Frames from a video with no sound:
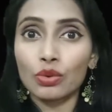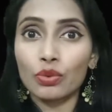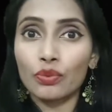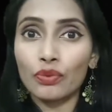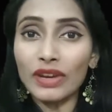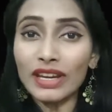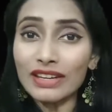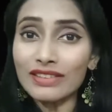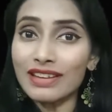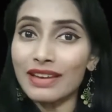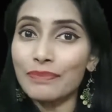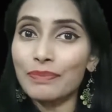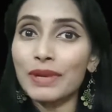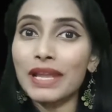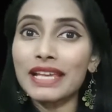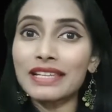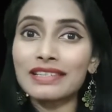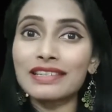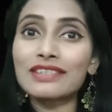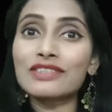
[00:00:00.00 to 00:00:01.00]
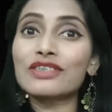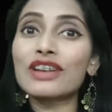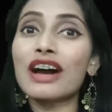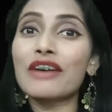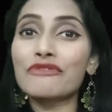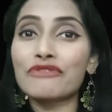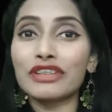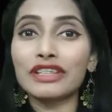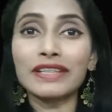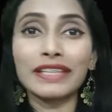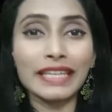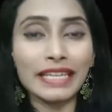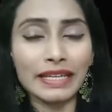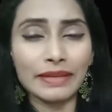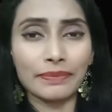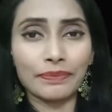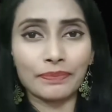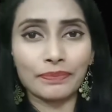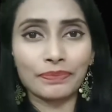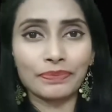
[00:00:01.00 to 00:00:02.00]
So we replace the Ram with
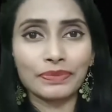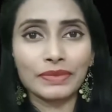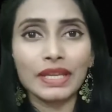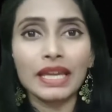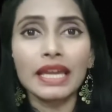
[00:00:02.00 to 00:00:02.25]
he.